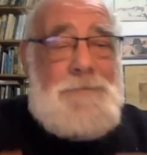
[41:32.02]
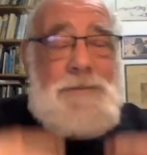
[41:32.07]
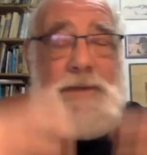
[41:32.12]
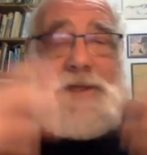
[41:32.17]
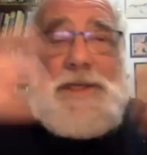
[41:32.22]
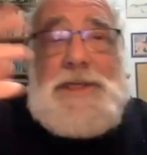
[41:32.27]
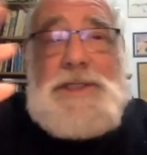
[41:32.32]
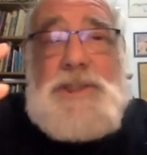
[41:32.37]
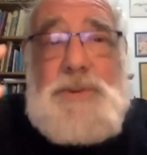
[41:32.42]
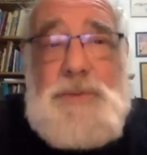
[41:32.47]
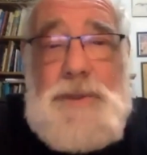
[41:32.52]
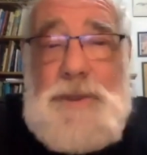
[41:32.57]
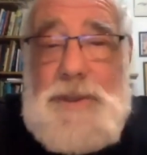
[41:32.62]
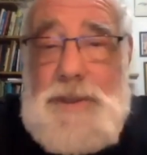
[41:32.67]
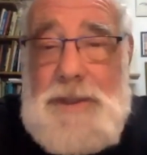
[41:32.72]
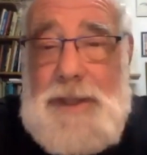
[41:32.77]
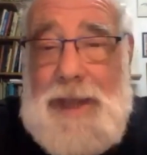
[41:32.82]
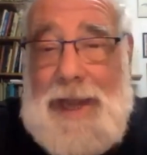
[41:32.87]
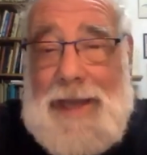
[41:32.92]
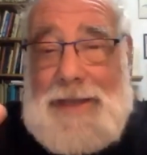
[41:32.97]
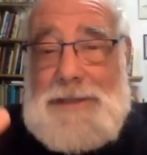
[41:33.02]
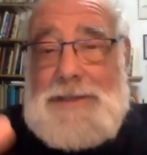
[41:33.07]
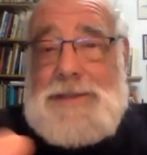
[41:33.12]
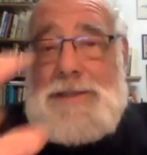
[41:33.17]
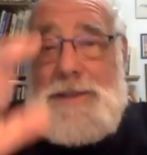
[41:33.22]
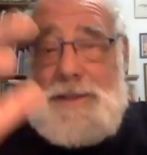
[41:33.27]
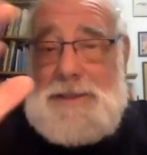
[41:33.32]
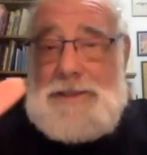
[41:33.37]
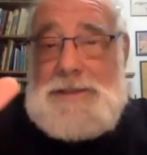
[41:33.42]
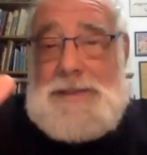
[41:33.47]
Israel as
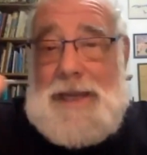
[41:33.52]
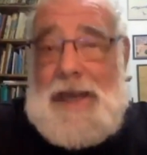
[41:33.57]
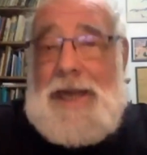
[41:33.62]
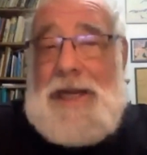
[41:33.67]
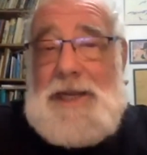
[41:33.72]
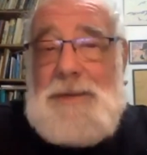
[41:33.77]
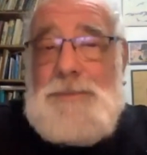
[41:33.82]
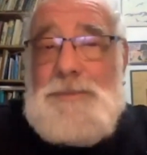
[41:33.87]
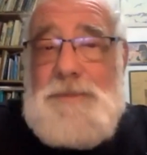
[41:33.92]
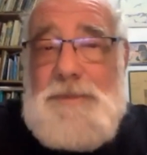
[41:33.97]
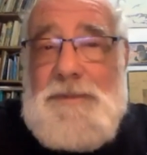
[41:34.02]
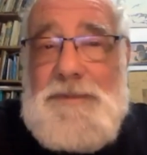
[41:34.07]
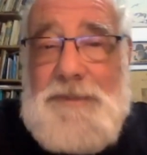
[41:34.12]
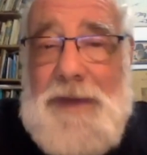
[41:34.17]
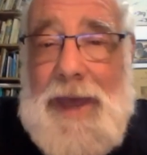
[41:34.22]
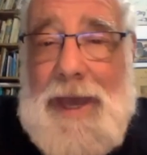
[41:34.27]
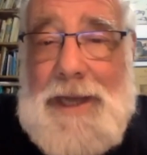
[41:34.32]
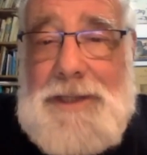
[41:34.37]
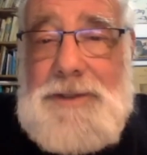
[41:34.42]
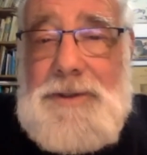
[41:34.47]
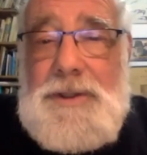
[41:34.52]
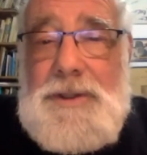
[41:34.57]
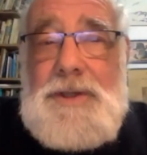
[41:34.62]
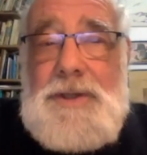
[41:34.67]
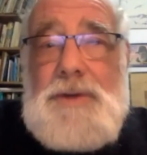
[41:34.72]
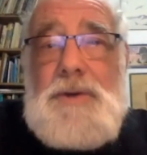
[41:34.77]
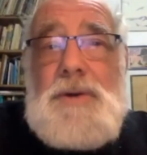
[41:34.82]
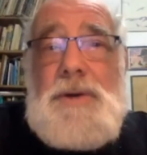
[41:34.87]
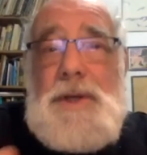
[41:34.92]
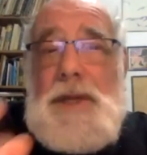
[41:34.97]
the deciding factor. You
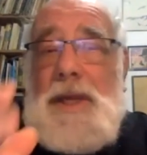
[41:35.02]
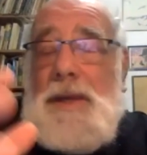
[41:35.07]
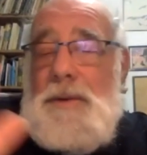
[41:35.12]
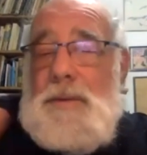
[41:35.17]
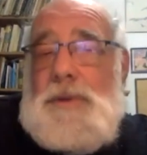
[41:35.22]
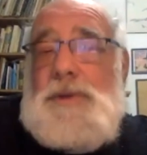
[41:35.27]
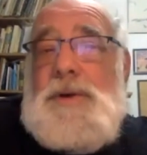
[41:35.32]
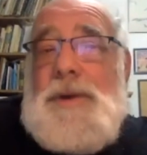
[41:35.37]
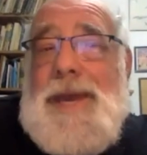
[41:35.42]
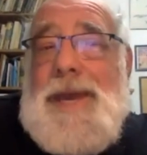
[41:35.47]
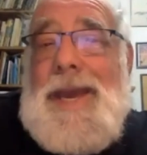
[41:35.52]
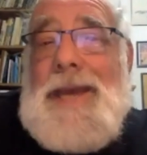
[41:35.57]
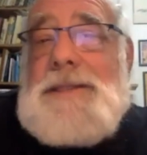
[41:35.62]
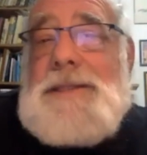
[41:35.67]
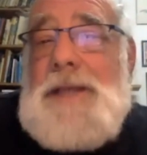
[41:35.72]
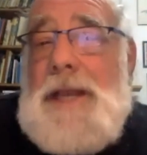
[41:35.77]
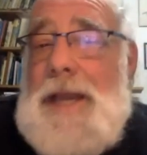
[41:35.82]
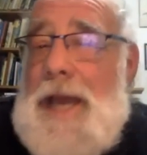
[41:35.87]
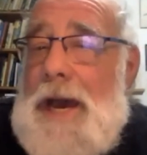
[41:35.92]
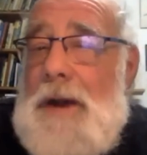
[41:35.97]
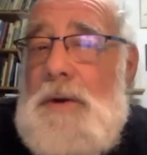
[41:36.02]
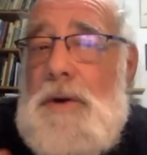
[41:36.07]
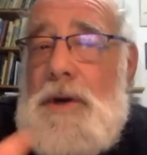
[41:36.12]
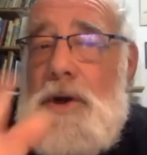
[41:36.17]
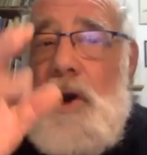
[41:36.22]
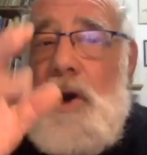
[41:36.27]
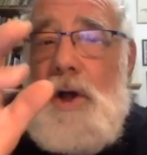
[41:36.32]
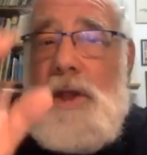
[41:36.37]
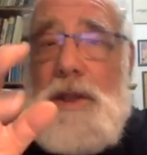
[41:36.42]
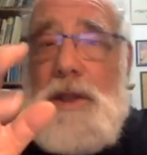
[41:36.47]
know, well, you can't allow
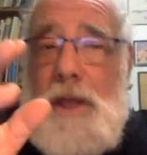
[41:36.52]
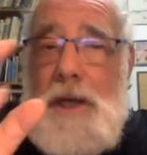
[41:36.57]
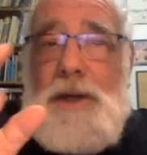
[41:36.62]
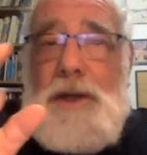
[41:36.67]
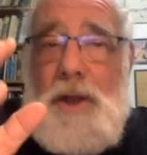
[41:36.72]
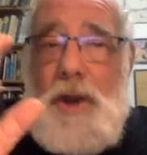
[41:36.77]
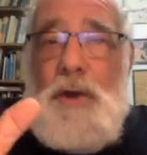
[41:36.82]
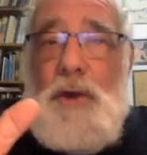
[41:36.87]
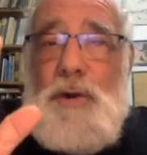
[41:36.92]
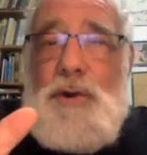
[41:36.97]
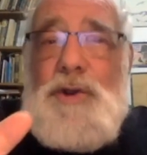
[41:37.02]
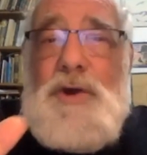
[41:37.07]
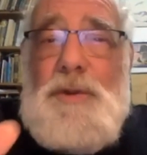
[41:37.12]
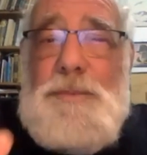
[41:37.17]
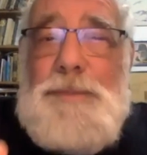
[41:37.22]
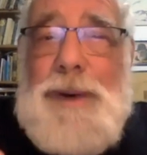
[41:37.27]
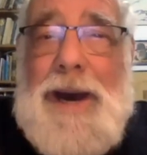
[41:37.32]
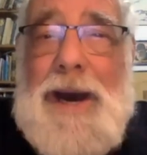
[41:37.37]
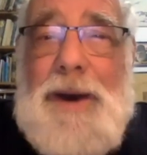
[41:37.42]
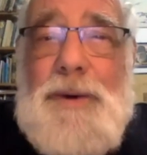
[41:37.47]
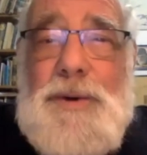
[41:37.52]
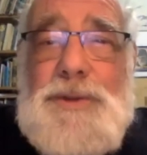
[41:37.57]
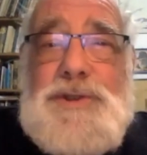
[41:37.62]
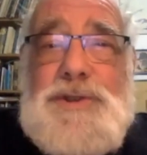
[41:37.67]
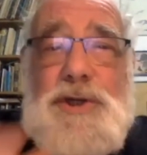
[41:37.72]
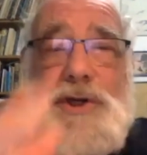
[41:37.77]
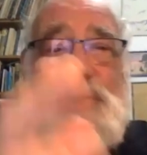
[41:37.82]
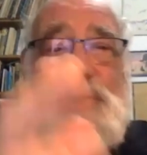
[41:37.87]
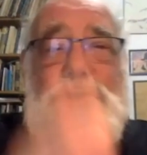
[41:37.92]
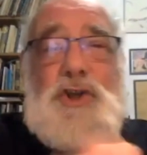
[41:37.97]
a colonial power to
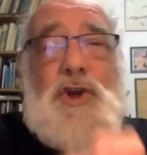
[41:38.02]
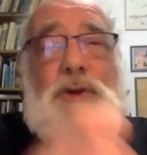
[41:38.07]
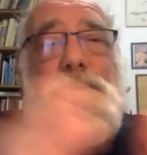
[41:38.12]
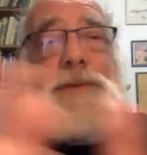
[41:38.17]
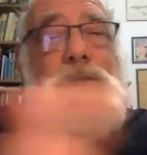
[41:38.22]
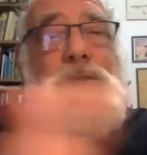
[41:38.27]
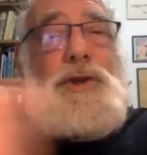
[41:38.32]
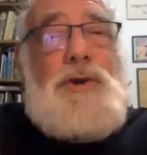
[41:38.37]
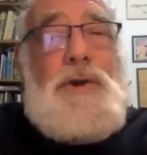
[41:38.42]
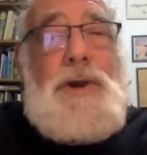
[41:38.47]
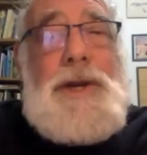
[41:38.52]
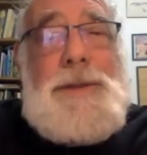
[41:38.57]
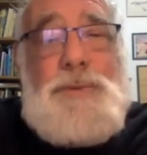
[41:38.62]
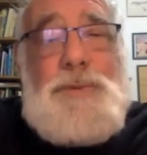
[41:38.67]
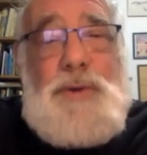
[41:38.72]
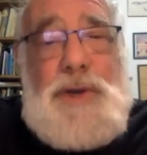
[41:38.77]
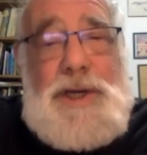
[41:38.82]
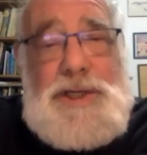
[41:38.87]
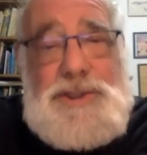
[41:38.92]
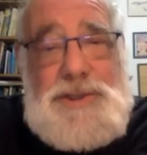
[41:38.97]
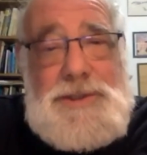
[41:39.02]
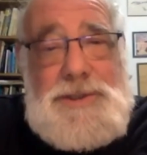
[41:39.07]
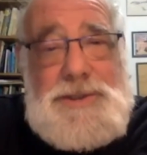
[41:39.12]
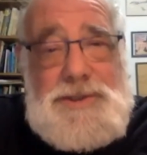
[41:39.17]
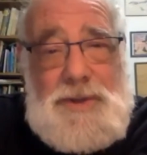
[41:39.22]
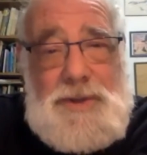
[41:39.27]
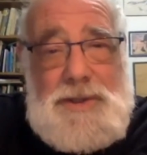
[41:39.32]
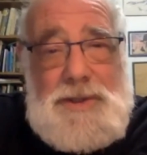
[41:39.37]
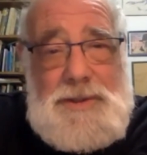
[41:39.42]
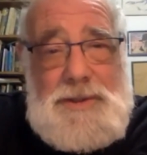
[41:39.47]
determine your liberation
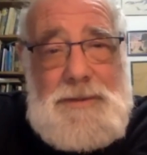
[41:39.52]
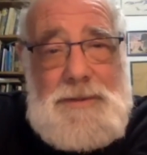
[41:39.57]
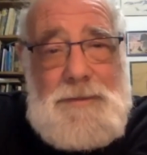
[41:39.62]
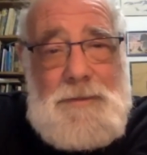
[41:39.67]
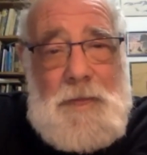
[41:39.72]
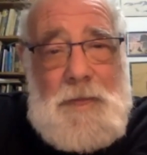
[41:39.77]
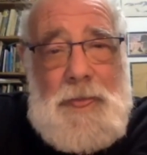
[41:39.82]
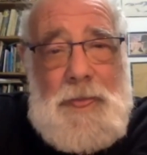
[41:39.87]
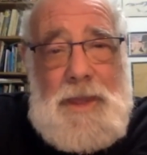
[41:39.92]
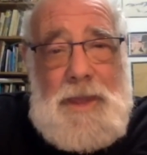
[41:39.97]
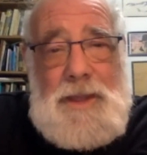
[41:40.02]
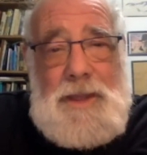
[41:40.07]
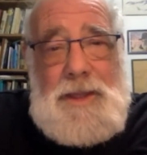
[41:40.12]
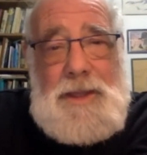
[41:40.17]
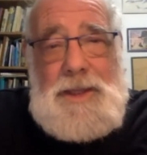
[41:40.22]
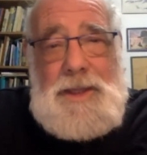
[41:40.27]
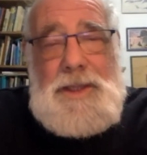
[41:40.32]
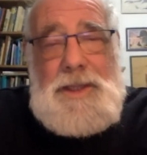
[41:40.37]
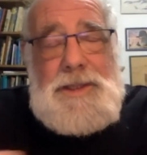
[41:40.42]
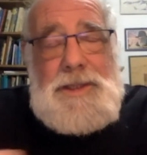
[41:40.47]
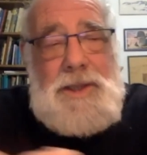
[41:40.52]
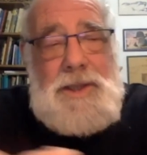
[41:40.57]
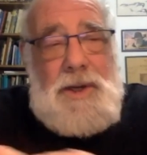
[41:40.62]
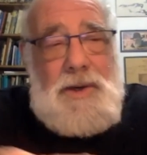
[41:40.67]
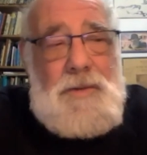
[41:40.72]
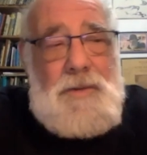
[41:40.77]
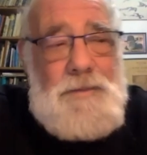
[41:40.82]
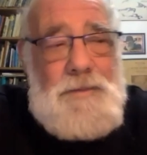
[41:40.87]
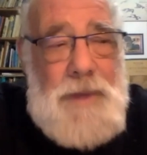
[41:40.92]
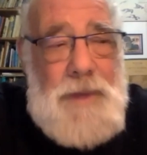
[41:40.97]
struggle.
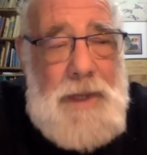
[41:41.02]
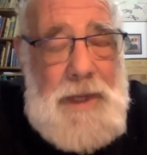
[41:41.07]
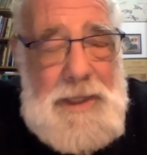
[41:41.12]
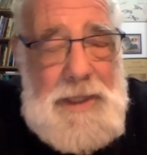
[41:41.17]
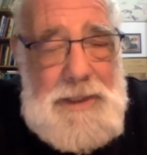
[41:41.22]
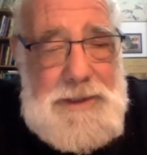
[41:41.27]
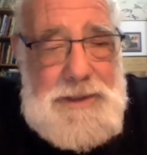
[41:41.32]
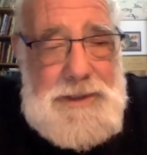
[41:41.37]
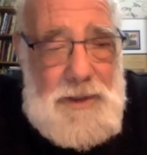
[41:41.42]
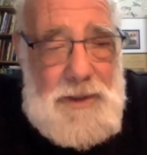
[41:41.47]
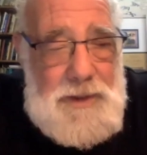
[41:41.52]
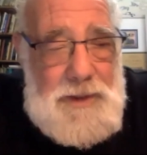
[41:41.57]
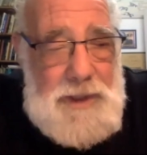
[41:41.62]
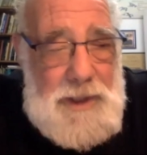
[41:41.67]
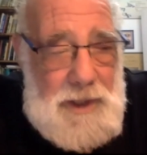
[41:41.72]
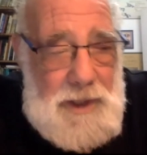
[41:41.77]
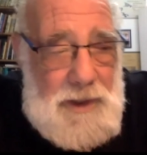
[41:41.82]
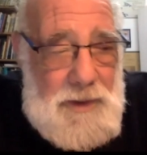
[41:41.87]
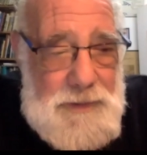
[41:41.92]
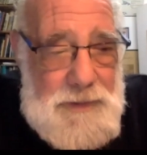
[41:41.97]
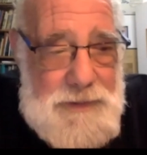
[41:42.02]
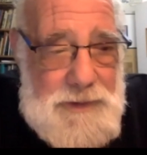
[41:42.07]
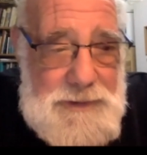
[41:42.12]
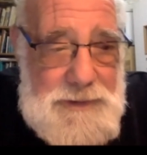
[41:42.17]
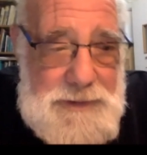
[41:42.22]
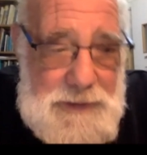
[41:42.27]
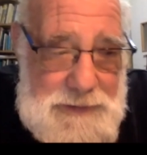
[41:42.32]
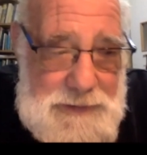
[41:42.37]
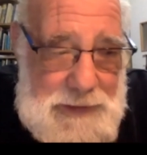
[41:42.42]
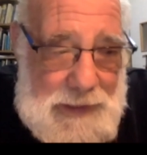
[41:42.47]
So you know, there's
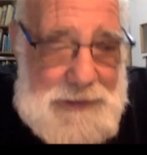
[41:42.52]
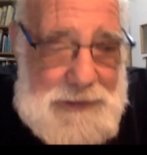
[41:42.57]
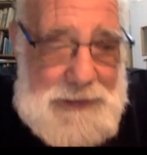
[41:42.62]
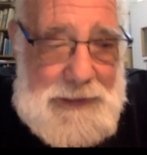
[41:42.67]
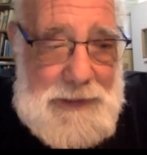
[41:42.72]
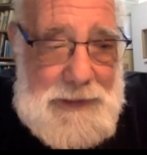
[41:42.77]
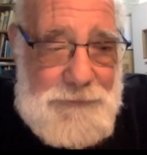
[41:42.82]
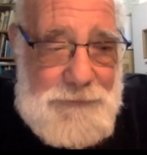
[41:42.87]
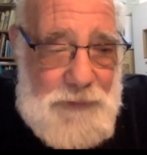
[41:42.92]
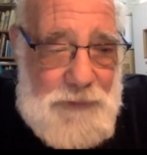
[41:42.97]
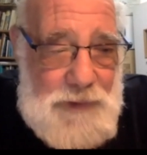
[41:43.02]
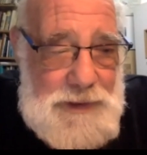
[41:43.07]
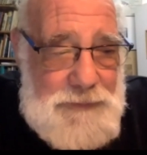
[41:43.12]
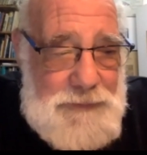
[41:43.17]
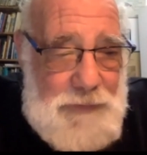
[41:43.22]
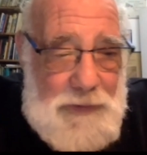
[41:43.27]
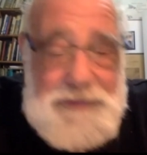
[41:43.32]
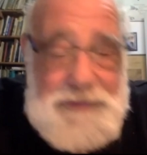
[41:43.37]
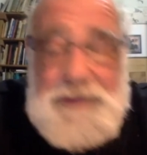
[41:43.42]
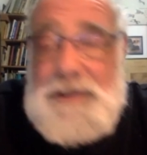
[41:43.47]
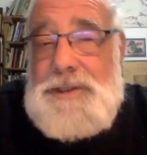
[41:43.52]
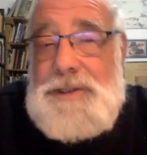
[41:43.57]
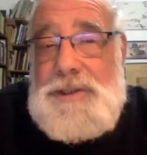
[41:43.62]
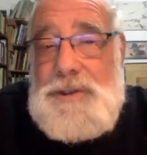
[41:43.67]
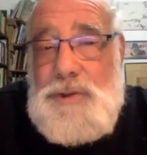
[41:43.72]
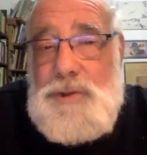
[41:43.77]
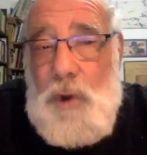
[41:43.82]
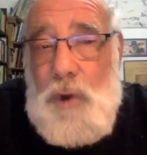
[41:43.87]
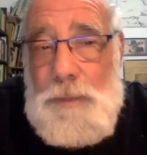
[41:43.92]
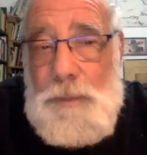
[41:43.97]
this idea, first of all, that it's
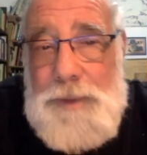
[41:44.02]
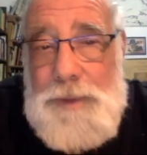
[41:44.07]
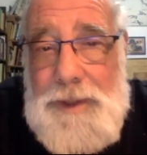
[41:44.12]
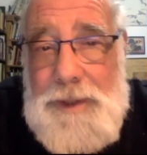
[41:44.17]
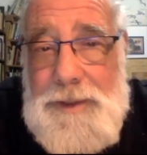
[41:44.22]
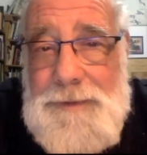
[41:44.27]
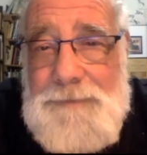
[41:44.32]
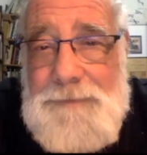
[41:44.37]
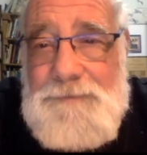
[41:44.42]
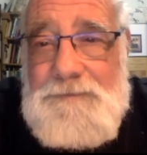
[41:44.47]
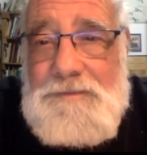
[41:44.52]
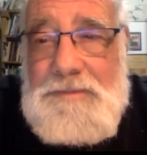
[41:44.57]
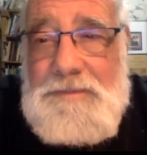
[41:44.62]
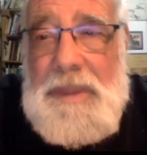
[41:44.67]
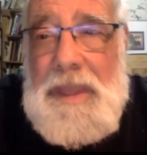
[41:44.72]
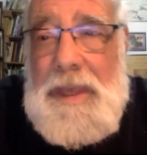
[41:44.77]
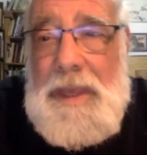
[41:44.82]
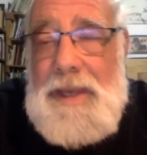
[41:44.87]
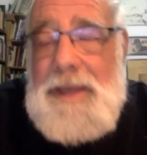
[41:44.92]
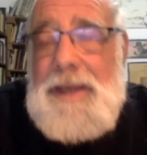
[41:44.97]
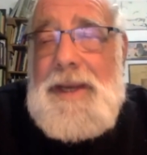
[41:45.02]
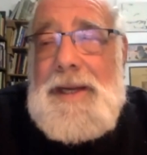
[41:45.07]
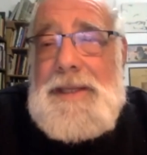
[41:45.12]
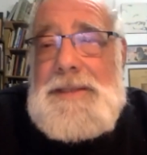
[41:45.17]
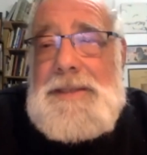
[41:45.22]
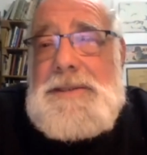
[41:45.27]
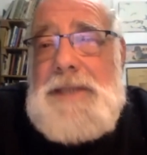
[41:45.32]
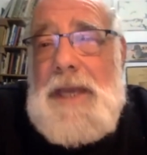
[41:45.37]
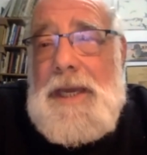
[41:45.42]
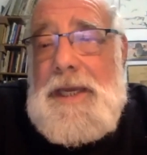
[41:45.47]
utopian, and
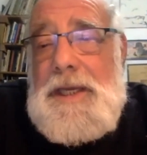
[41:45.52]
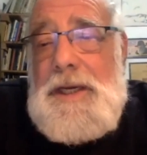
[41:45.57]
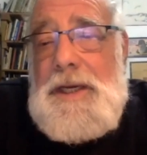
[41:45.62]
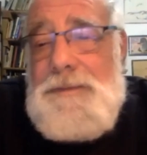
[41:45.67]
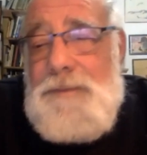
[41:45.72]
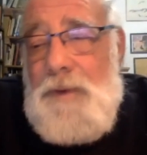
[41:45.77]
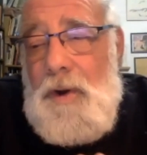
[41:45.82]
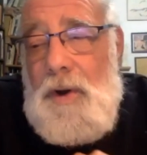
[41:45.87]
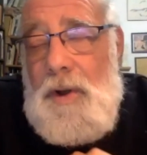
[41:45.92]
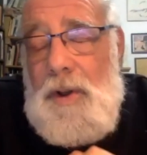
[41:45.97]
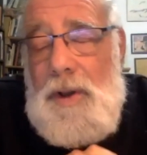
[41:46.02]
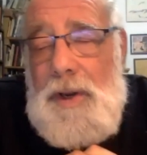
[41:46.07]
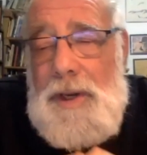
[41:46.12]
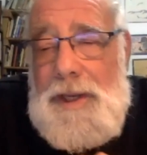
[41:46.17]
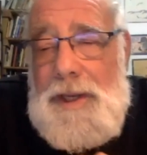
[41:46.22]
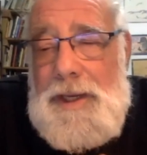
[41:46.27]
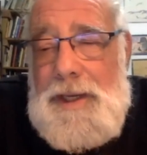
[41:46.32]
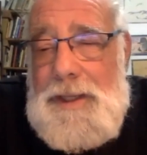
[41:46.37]
second of all,